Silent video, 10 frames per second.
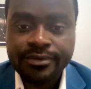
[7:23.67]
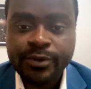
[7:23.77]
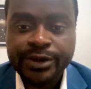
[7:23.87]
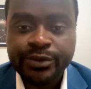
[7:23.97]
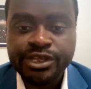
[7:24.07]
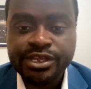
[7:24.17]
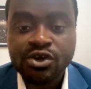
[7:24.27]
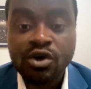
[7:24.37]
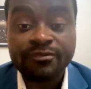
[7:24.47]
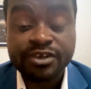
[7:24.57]
when we
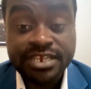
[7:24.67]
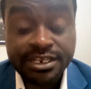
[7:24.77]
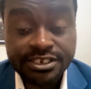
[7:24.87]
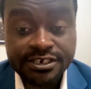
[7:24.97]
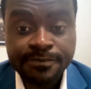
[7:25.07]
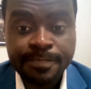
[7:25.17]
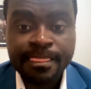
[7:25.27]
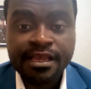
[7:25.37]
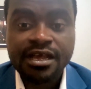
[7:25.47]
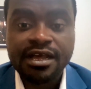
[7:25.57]
go up for tenure,
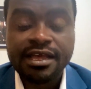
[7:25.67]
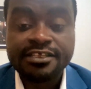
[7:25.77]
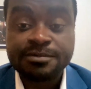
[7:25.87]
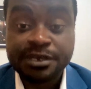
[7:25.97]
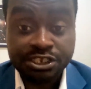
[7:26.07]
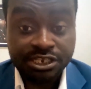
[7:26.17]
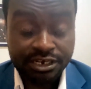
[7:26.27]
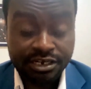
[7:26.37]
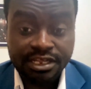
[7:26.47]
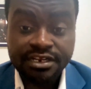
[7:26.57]
especially
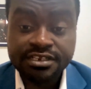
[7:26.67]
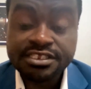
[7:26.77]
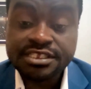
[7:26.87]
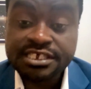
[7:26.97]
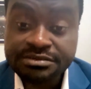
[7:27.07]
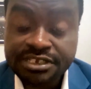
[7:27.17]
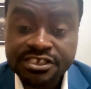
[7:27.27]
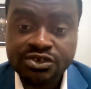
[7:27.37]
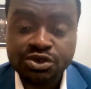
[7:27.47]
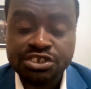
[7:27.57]
at an esteemed
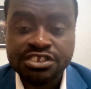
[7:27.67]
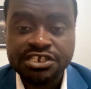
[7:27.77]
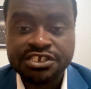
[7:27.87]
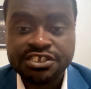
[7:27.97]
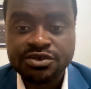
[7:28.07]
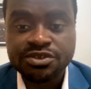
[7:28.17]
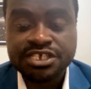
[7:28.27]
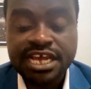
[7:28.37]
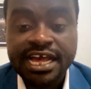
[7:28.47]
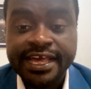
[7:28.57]
institution such as
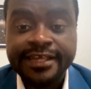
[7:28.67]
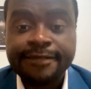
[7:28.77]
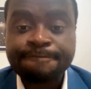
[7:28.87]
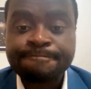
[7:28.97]
UCI,